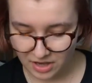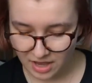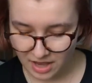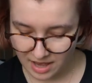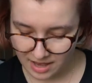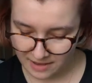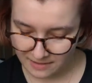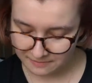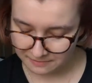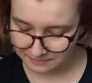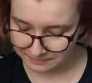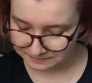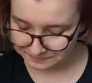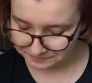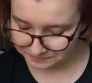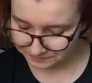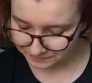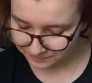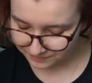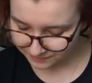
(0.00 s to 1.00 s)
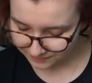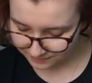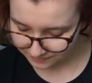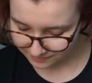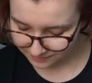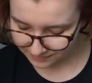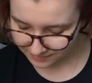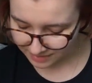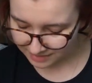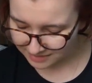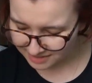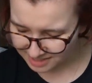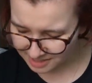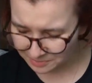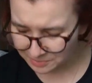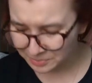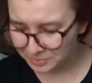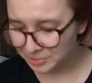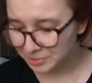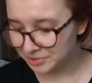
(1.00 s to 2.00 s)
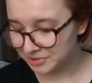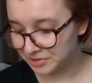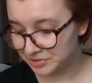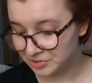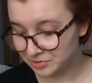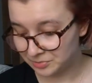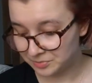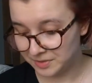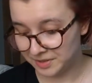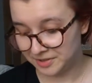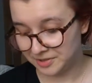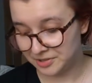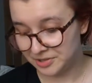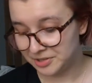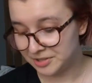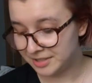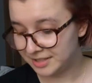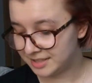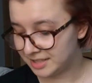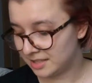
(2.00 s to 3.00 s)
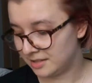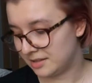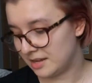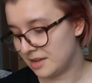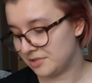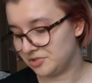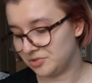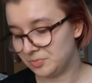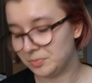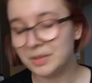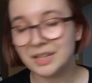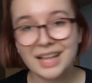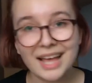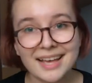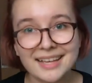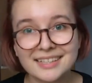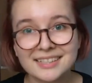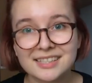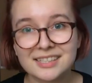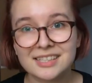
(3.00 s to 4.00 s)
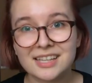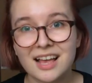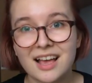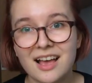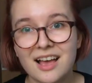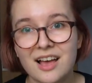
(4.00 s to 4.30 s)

The Importance of Being Earnest and Other Plays.